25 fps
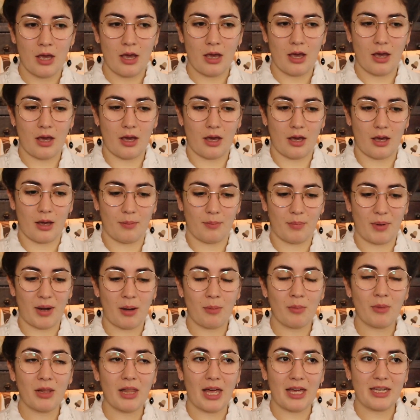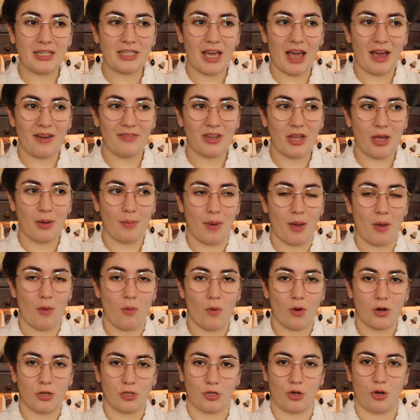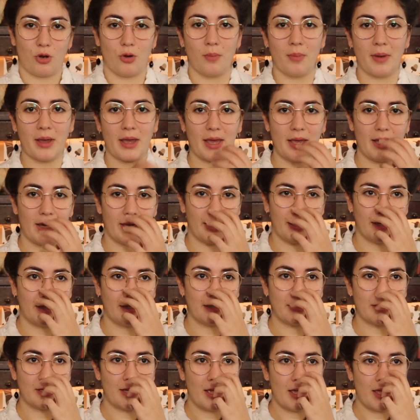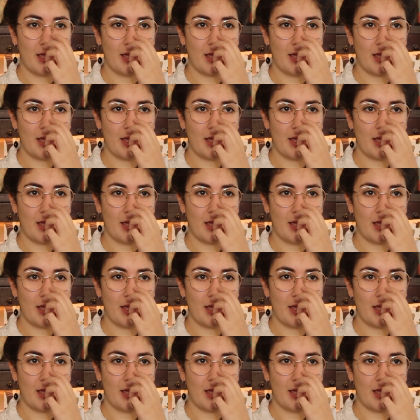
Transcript: But I'm glad to have it in my wardrobe and